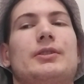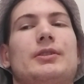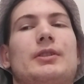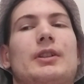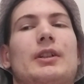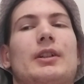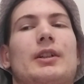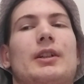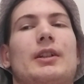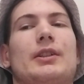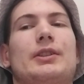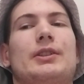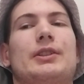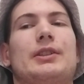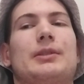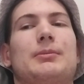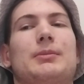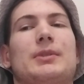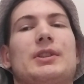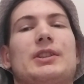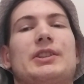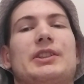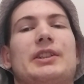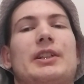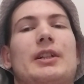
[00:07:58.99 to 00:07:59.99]
I had some
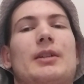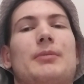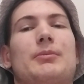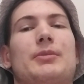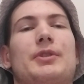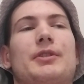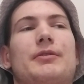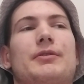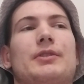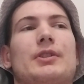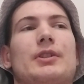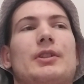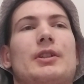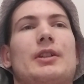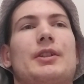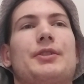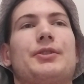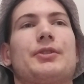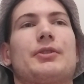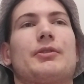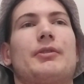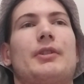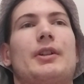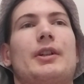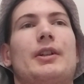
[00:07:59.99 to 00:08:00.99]
exams after
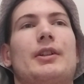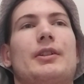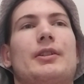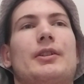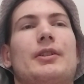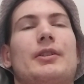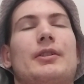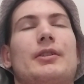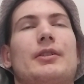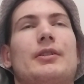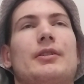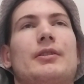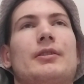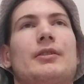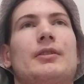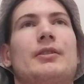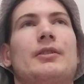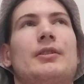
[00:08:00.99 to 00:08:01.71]
ninth grade, and